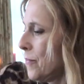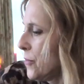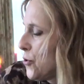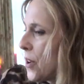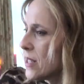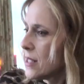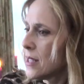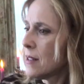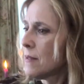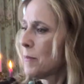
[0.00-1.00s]

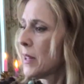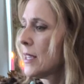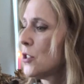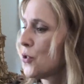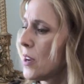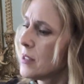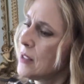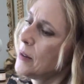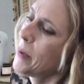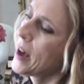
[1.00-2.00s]
Dressing, playing dress
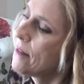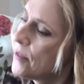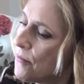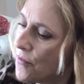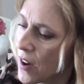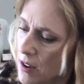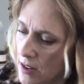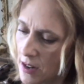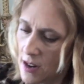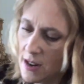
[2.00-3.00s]
up, having
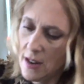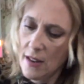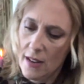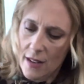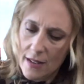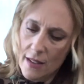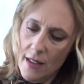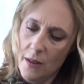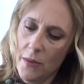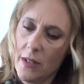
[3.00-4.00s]
fun. Isn't
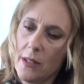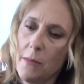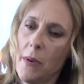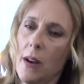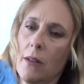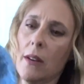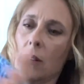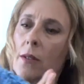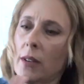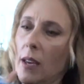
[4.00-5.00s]
that what it's about?
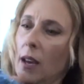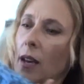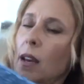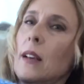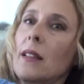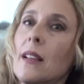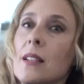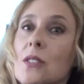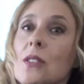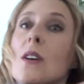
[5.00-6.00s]
Okay,
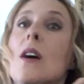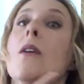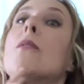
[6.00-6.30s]
let's go.